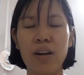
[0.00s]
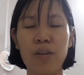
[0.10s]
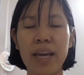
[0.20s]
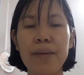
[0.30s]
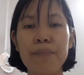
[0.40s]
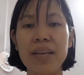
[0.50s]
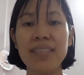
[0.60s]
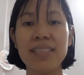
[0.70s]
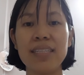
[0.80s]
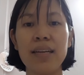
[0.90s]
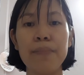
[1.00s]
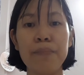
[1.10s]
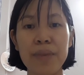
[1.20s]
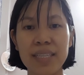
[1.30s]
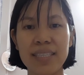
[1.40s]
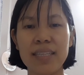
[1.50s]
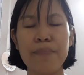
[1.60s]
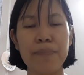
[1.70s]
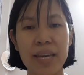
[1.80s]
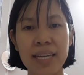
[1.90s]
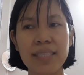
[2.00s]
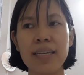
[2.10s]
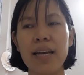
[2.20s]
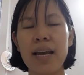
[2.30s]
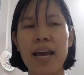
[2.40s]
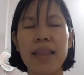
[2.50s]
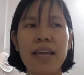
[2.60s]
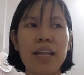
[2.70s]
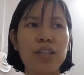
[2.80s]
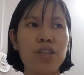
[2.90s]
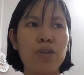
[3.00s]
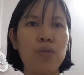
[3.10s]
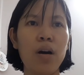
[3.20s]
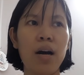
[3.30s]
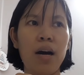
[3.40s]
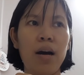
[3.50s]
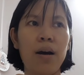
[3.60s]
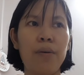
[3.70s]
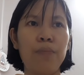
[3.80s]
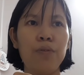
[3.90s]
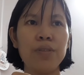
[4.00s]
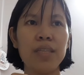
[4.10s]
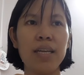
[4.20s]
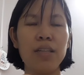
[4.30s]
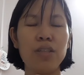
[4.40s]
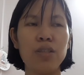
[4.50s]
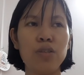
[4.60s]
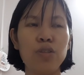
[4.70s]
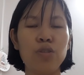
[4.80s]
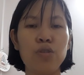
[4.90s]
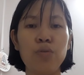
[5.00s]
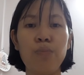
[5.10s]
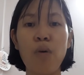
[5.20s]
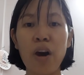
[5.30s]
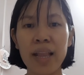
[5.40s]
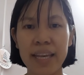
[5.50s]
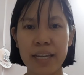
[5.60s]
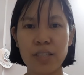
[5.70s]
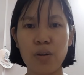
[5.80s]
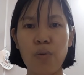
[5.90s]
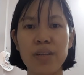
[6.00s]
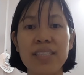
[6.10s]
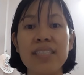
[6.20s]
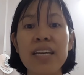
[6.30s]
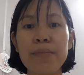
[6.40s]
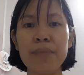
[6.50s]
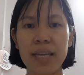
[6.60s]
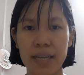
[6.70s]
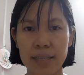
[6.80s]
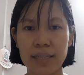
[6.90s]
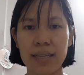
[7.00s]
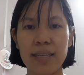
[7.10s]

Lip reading: Okay, minced meat, and then you put in to boil it or steam it,